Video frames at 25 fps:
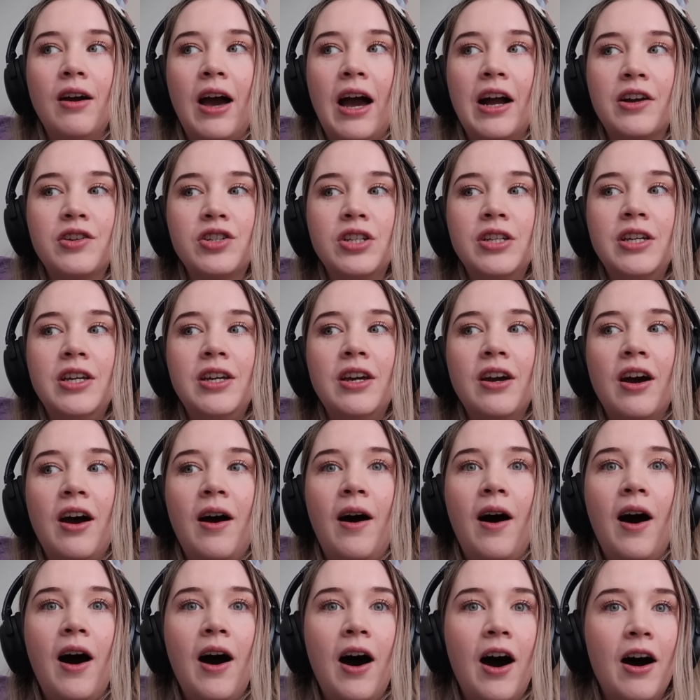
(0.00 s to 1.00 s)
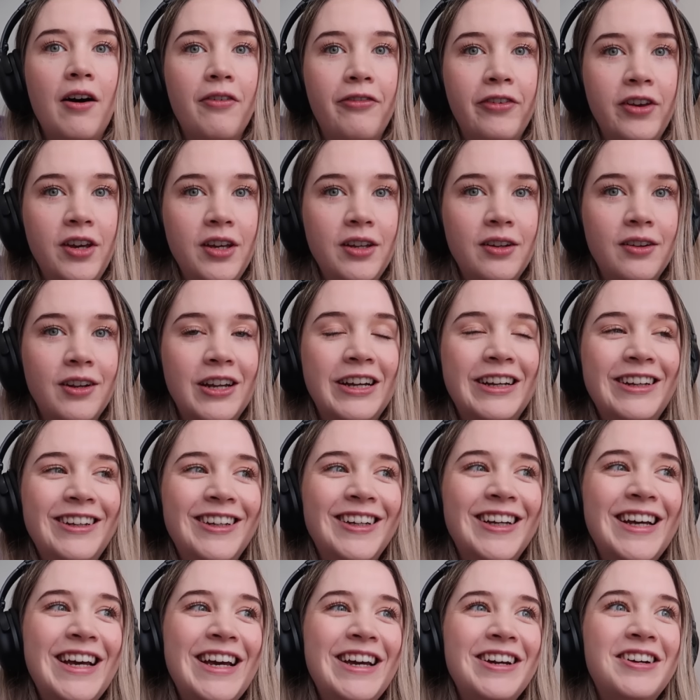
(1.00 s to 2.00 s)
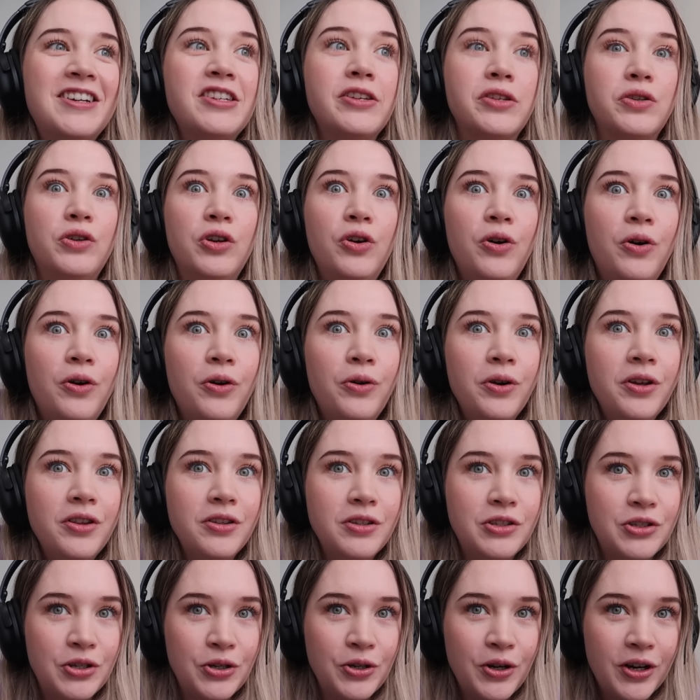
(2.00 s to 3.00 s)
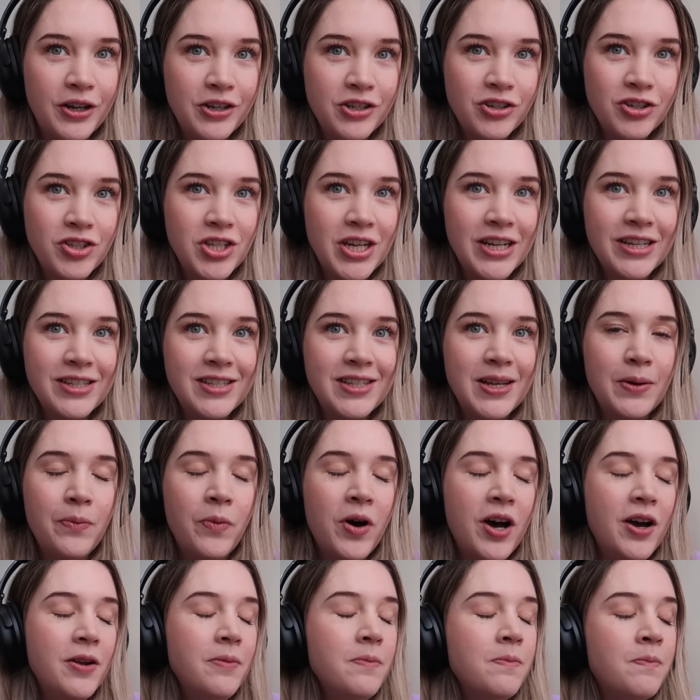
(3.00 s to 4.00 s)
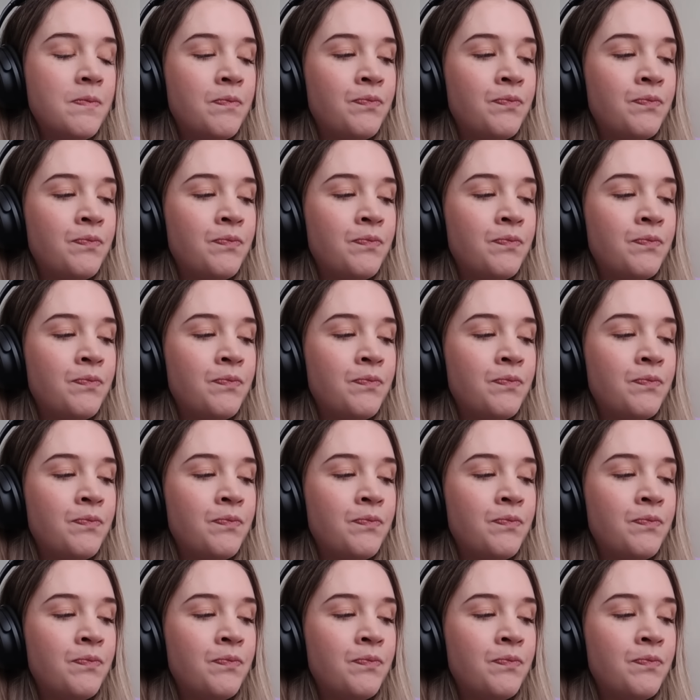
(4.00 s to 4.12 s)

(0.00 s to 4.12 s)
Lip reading: actually half it, because I was going to order the 200 GSM one.